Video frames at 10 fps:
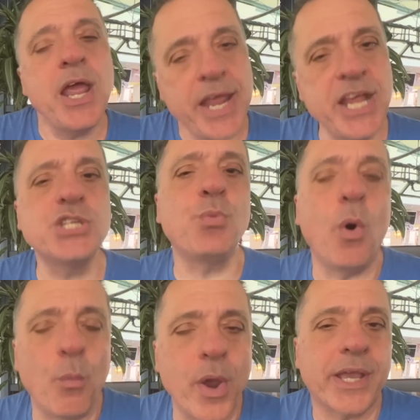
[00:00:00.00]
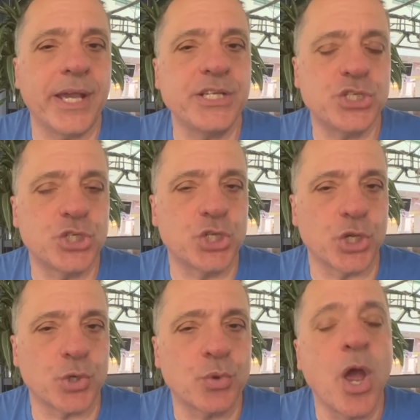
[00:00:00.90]
is what we're going to
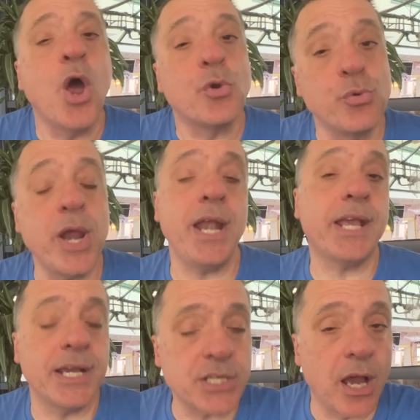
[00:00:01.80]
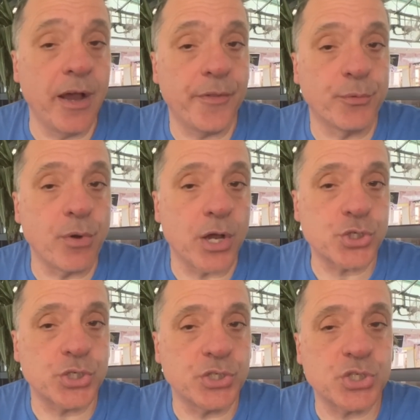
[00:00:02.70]
do really going to hurt the
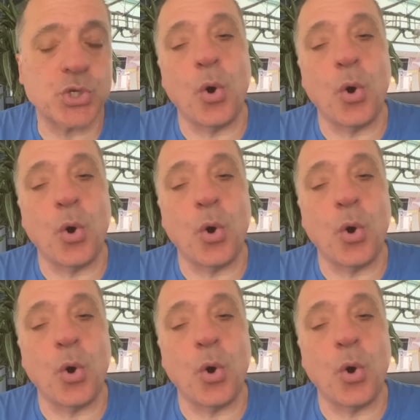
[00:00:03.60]
Russians,